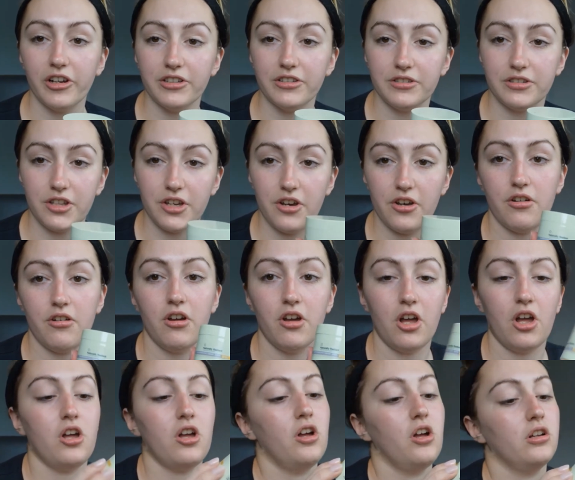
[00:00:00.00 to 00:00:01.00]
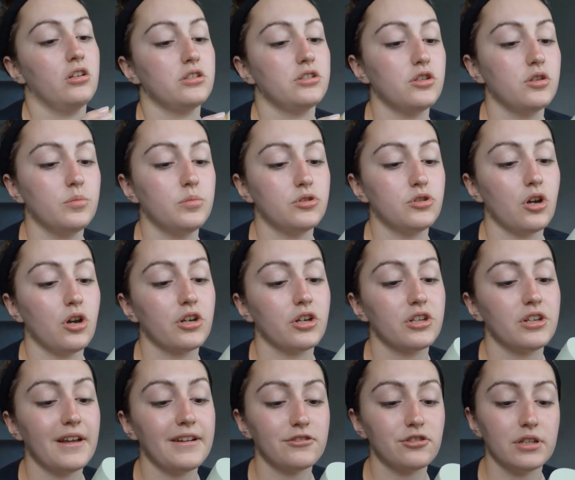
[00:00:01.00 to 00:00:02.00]
use the Superdrug
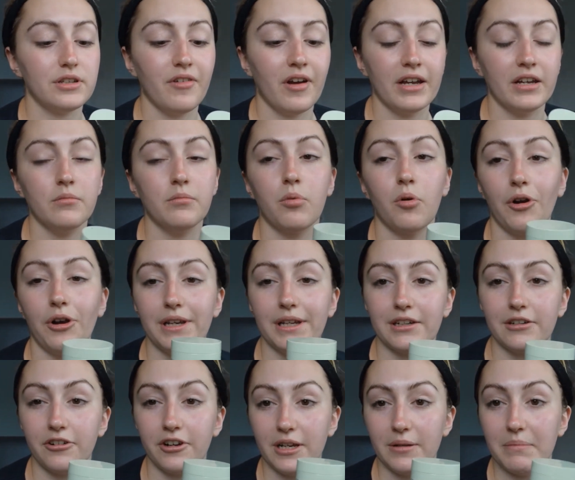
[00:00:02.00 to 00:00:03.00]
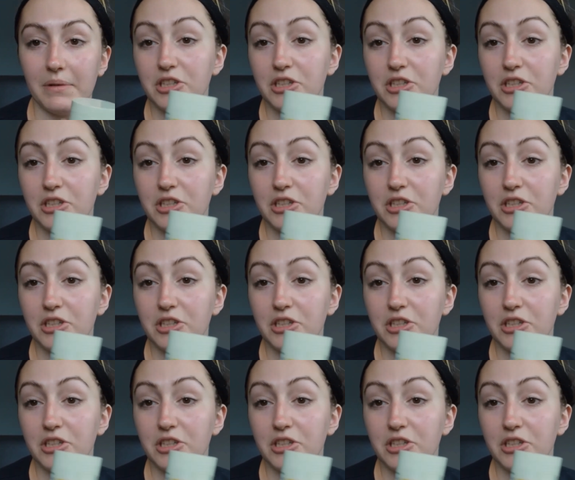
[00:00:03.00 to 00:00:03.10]
Naturally Radiant Brightening Cream.